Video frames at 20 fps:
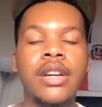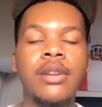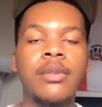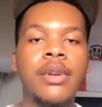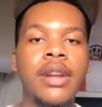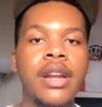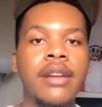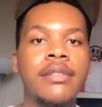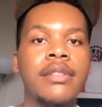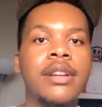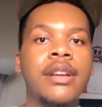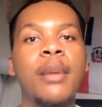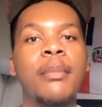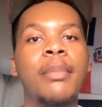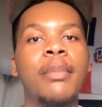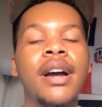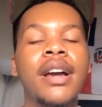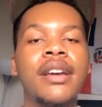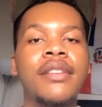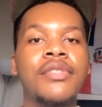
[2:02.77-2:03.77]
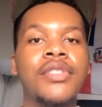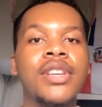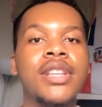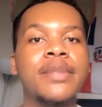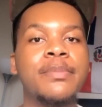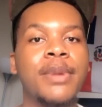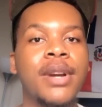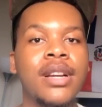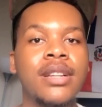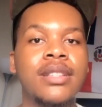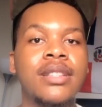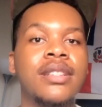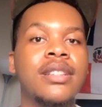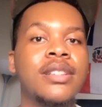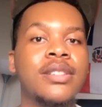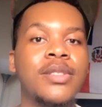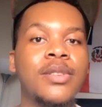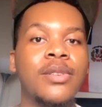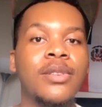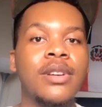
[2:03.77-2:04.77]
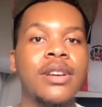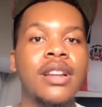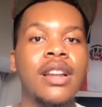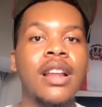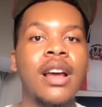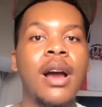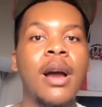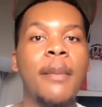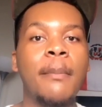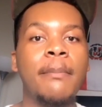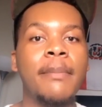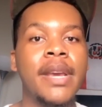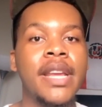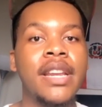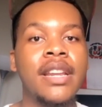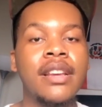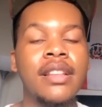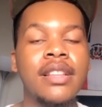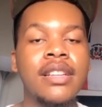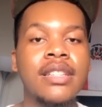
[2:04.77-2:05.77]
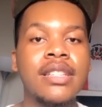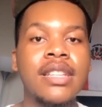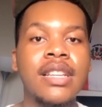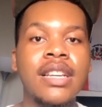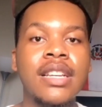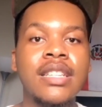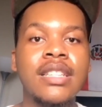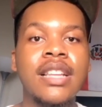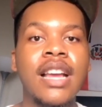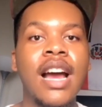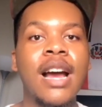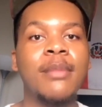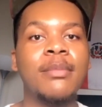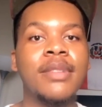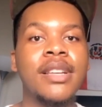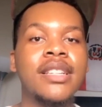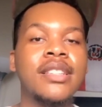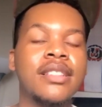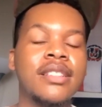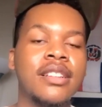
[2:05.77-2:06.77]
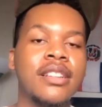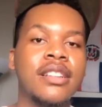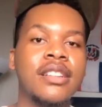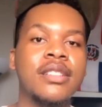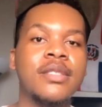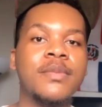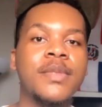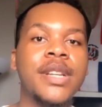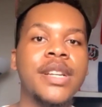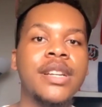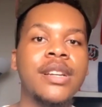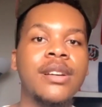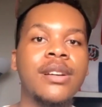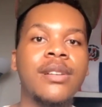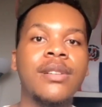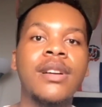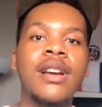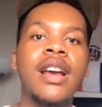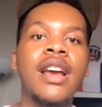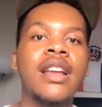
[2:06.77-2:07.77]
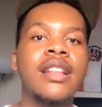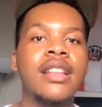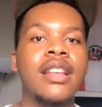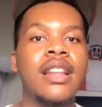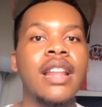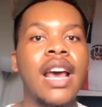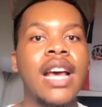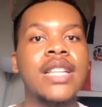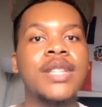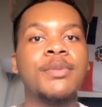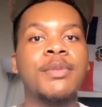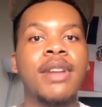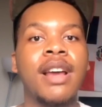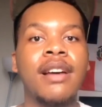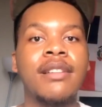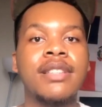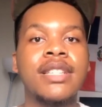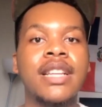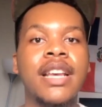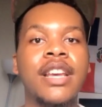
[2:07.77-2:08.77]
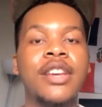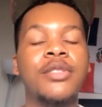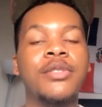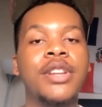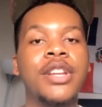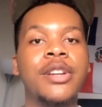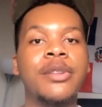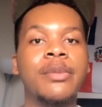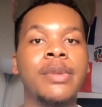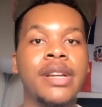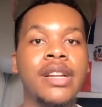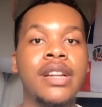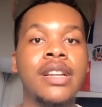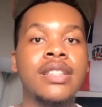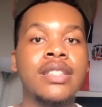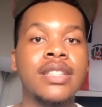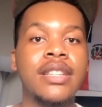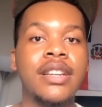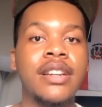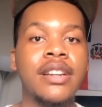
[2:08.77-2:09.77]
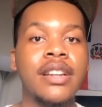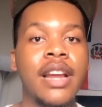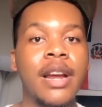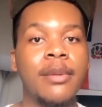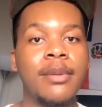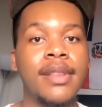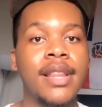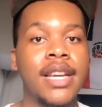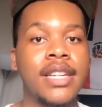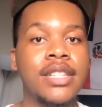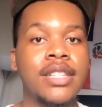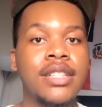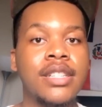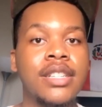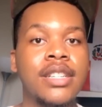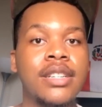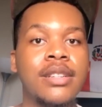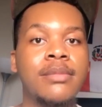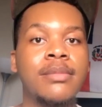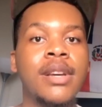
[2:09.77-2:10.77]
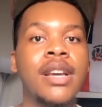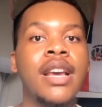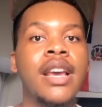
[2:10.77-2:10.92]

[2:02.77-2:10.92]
or whatever. But if this person is doing many of these things that I'm listing in this video, then that's when I would say you need to reconsider that relationship